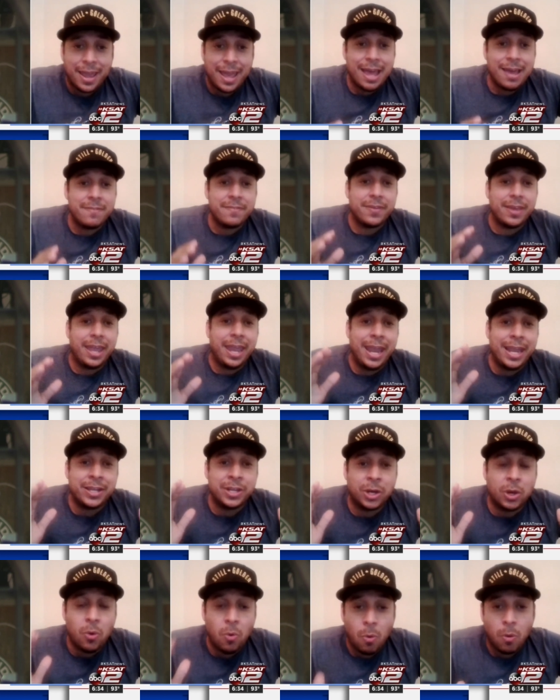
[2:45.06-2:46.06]
have eight
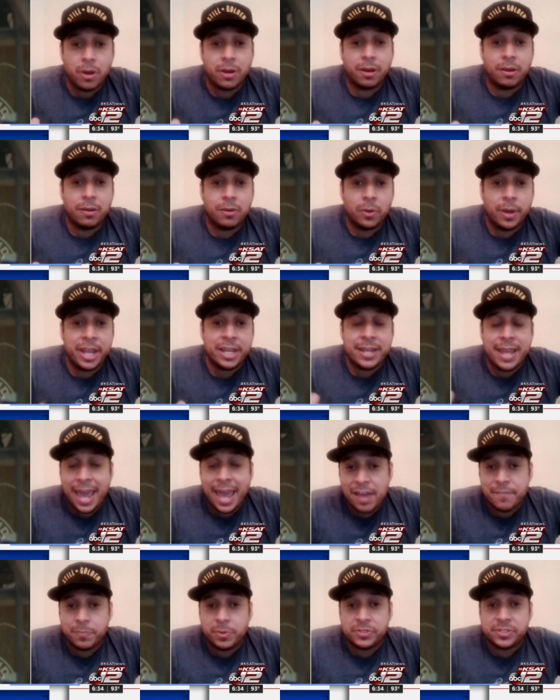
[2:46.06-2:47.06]
and a quarter or eight and a
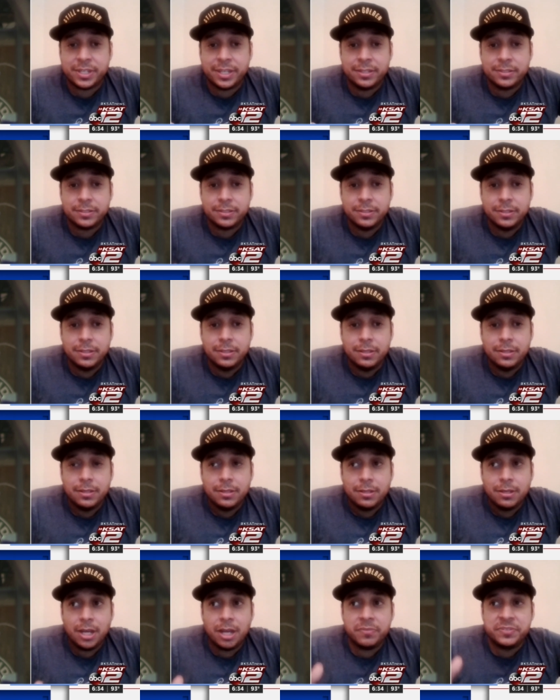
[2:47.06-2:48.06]
half percent
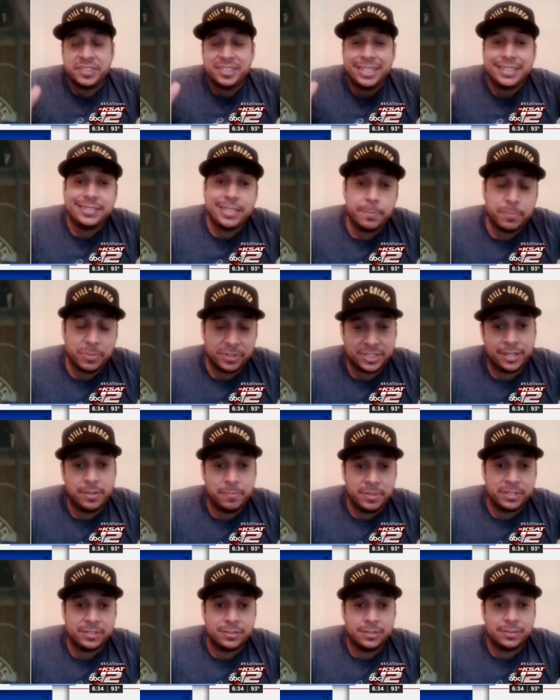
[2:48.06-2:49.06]
of 60% of
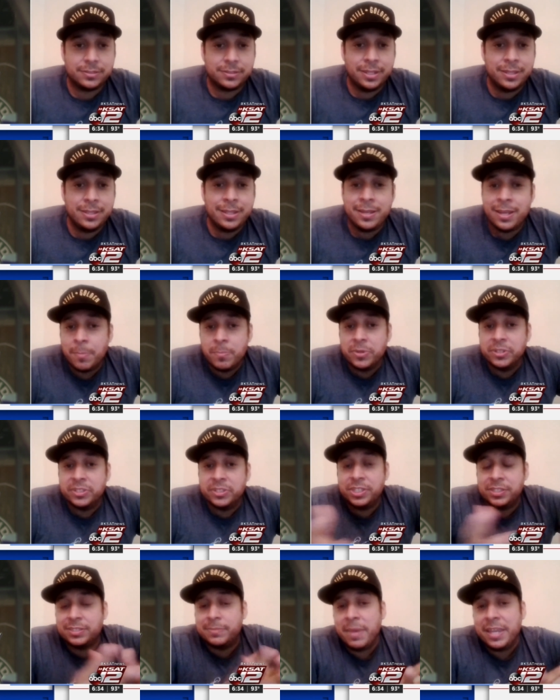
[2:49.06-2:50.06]
the business? And the numbers
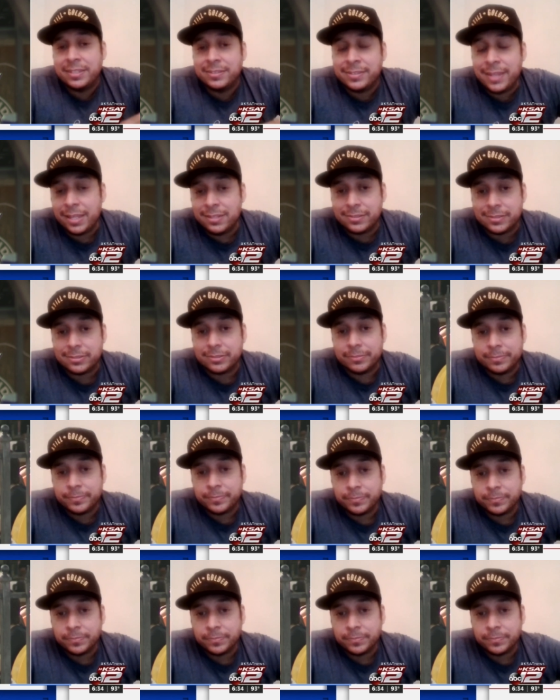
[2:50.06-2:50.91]
just make sense.